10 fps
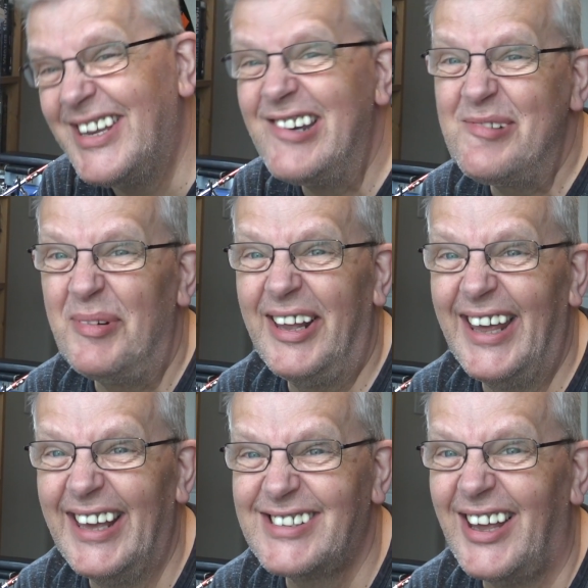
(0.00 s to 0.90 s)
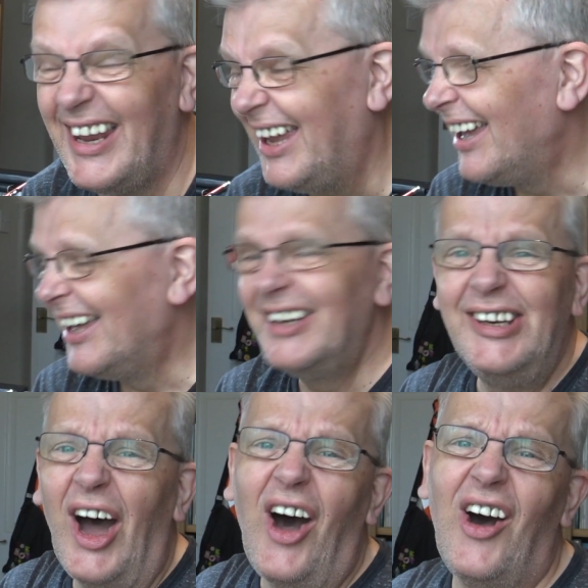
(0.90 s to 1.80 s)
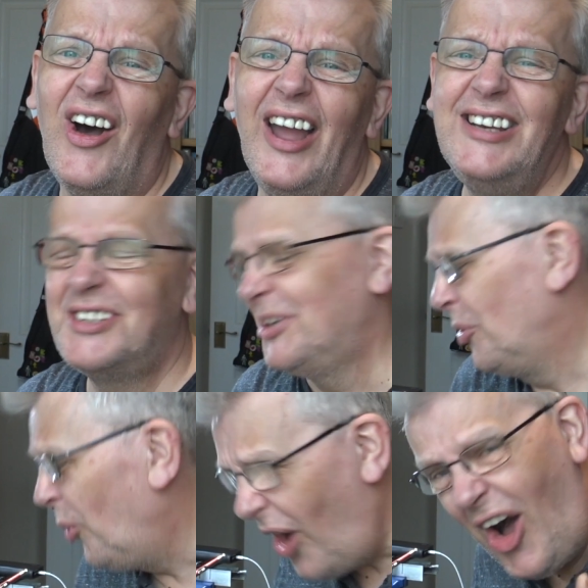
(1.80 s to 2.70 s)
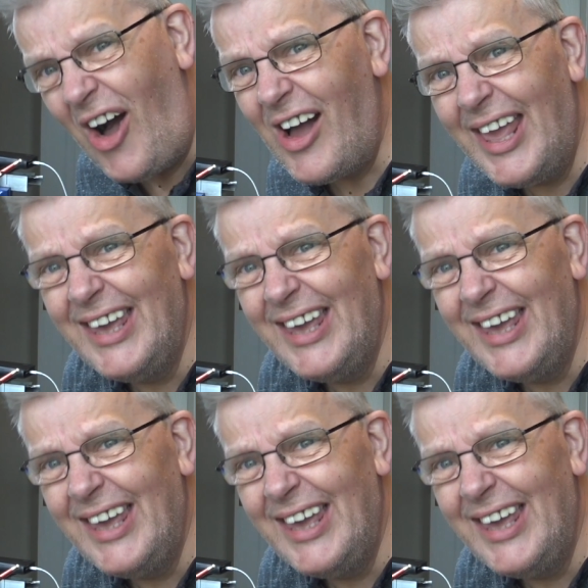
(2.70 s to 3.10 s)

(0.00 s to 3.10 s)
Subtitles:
terrible, isn't it? It's like, Nige, why?